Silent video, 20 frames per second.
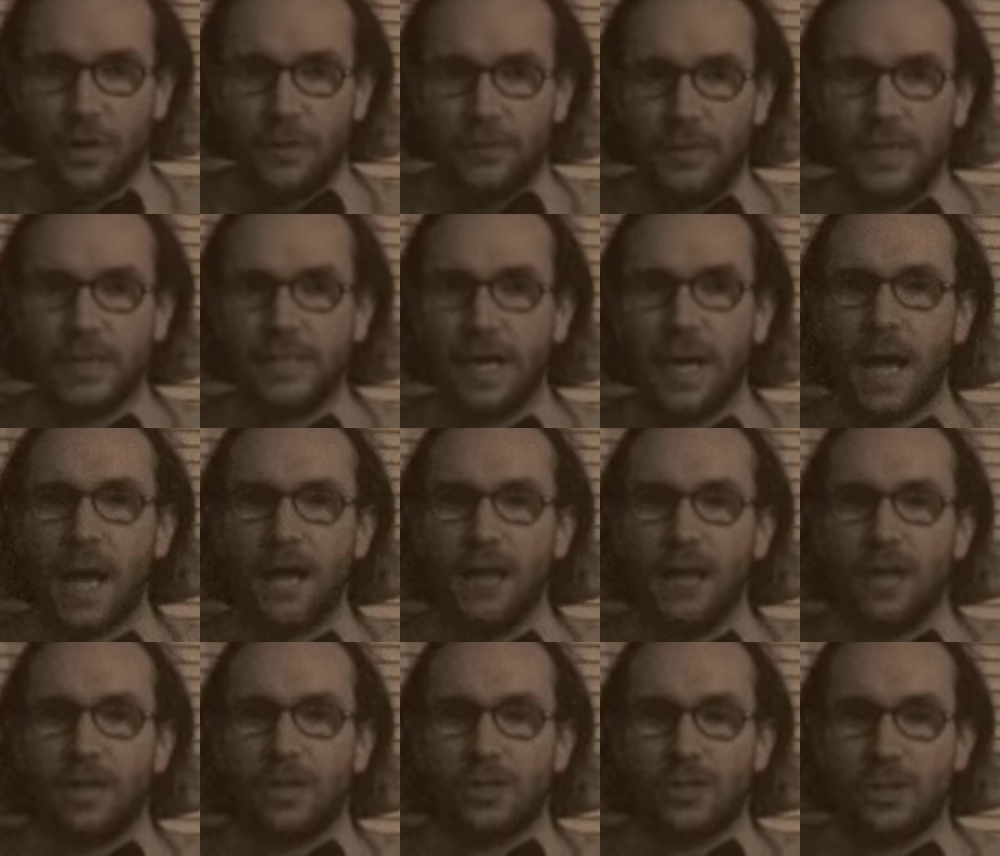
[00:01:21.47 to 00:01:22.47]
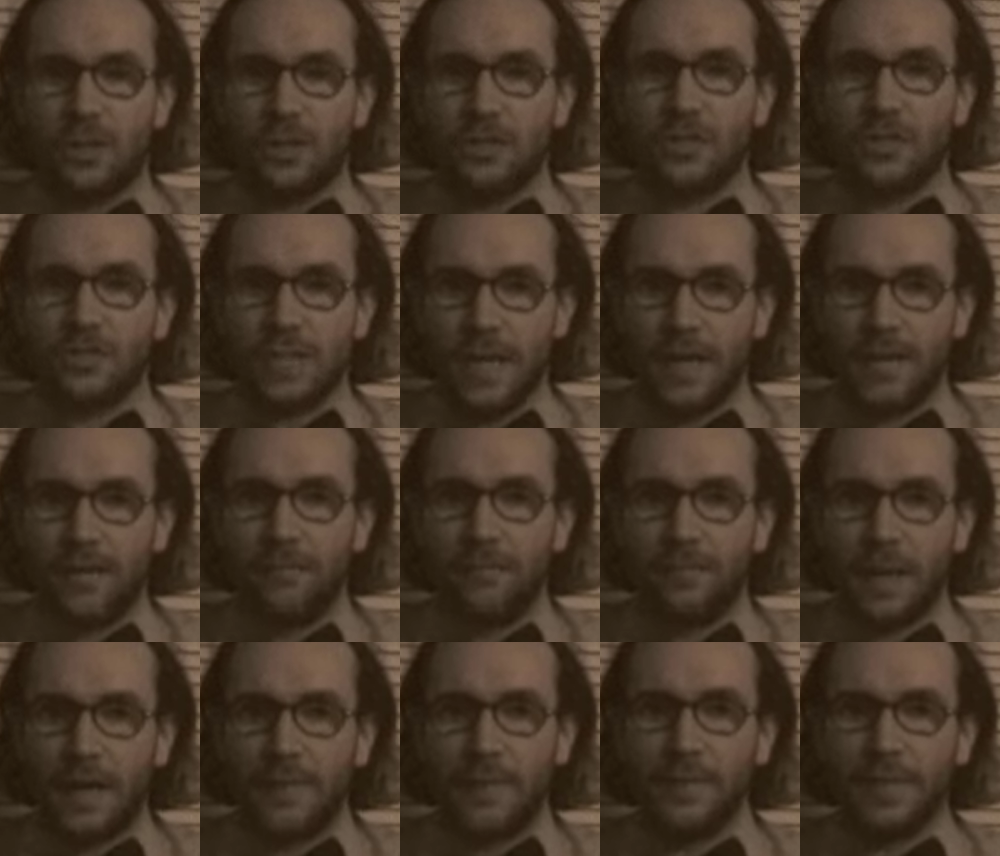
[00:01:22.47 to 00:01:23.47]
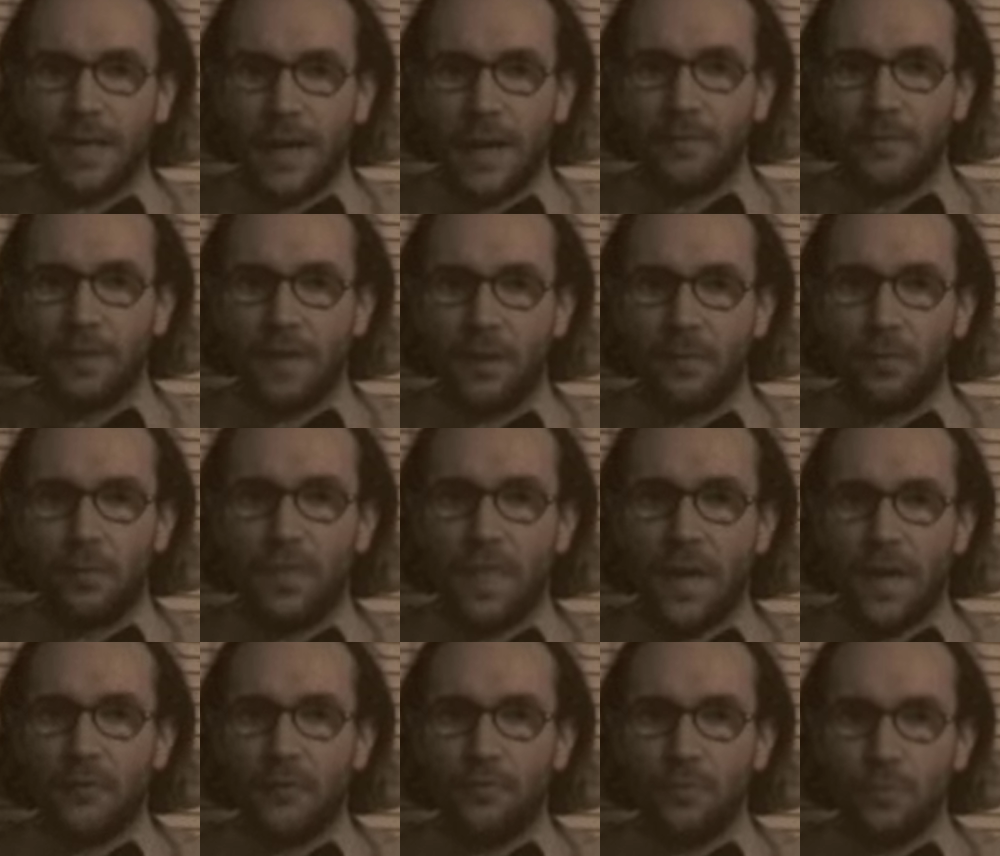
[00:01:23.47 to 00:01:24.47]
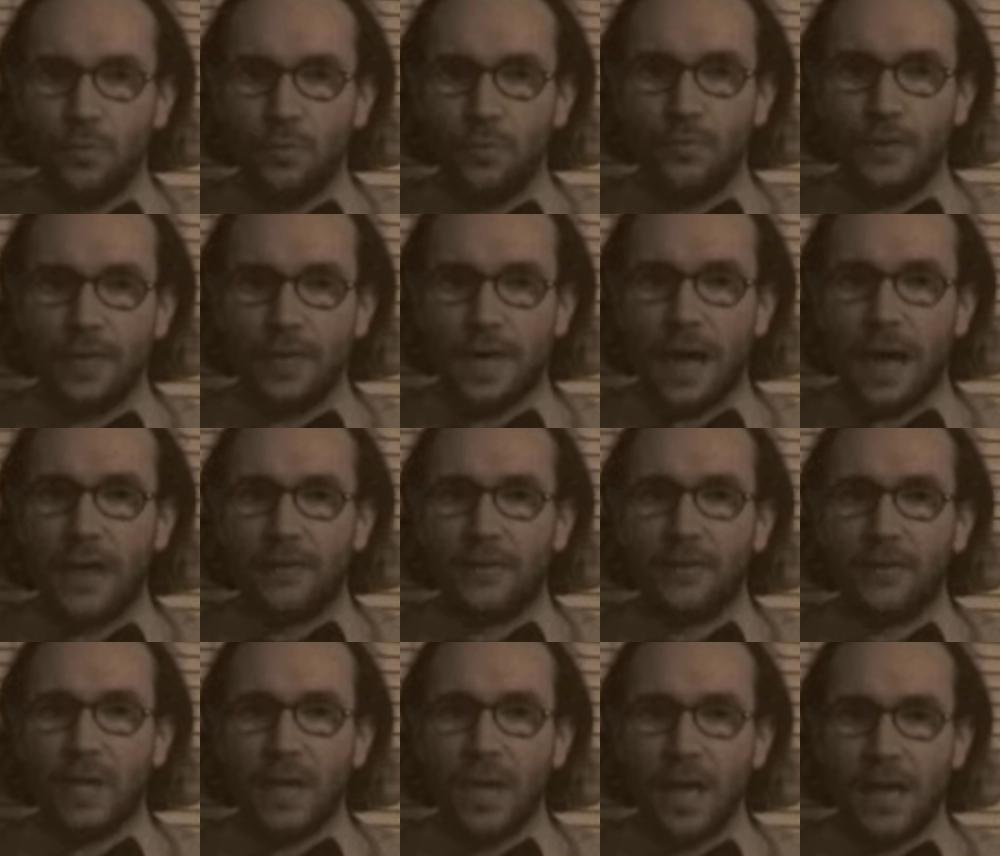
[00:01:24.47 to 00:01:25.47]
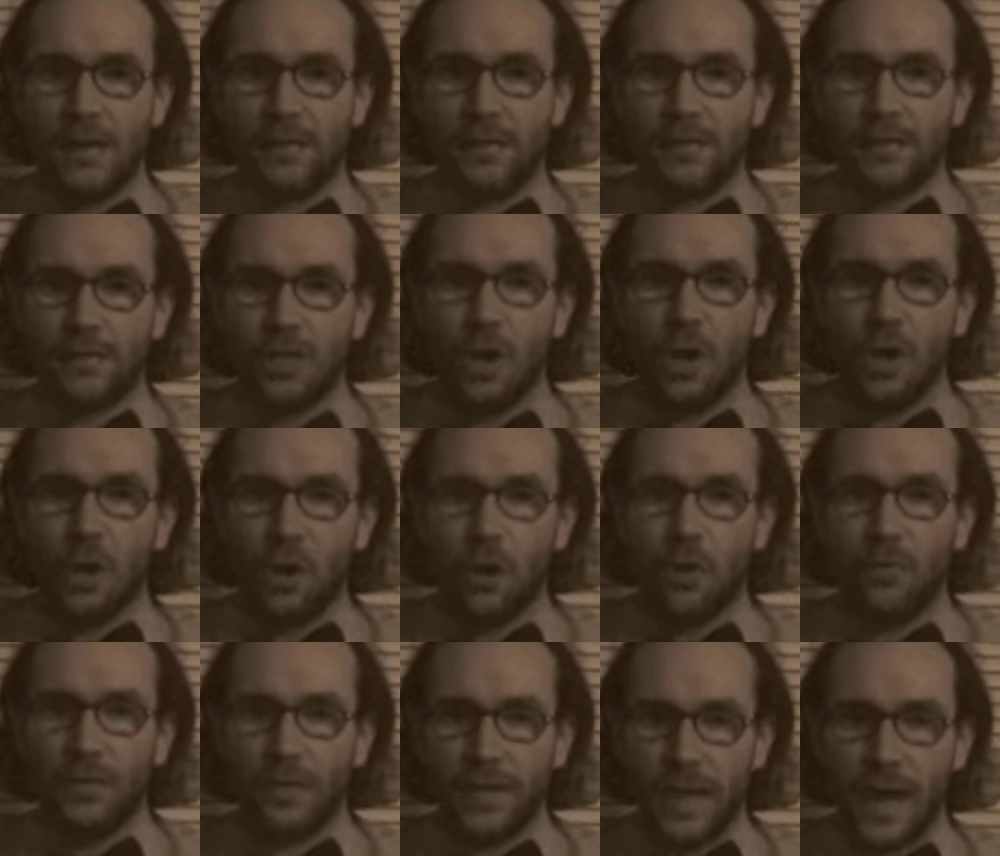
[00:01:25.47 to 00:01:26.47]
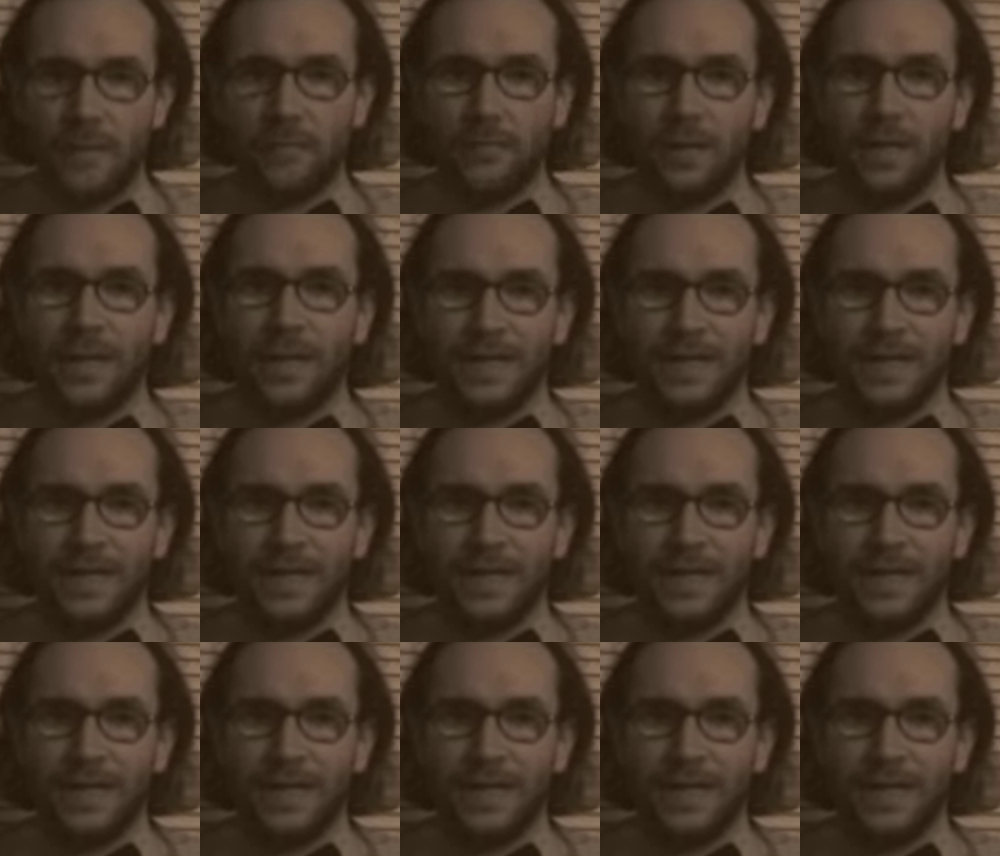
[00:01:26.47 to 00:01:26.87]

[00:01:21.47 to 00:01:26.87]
These are shots taken by the camera without moving either the lens or the camera